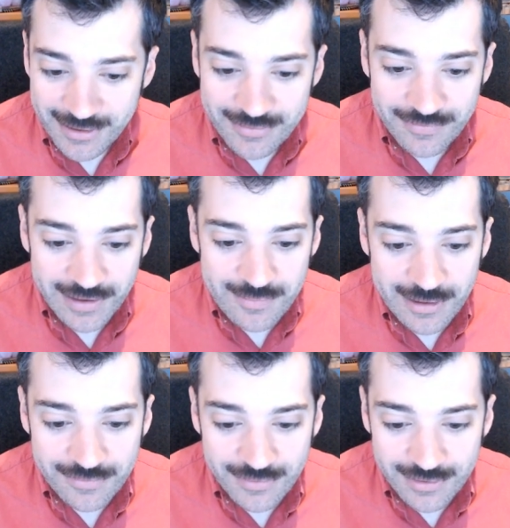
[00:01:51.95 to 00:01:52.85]
but it's a funny
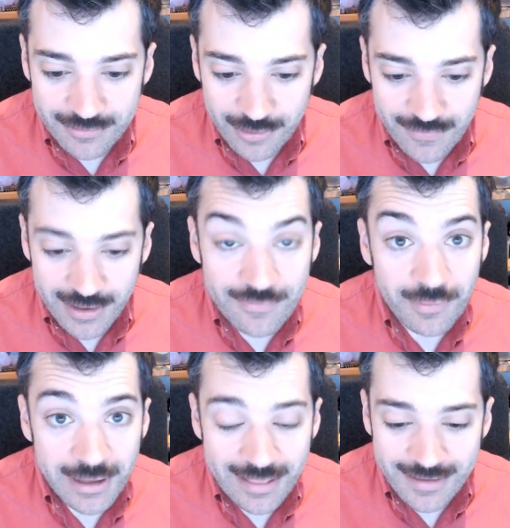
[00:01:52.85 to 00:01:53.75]
bit of trivia
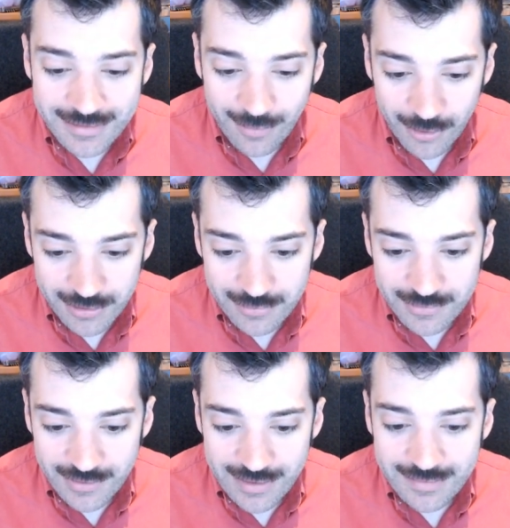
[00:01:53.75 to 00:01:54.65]
from Ethan W.,
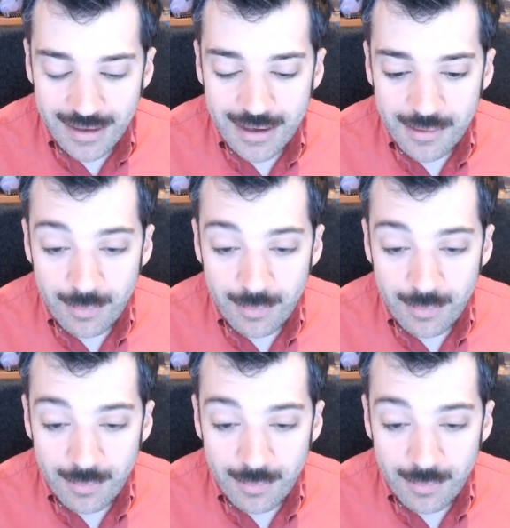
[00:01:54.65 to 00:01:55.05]
who says,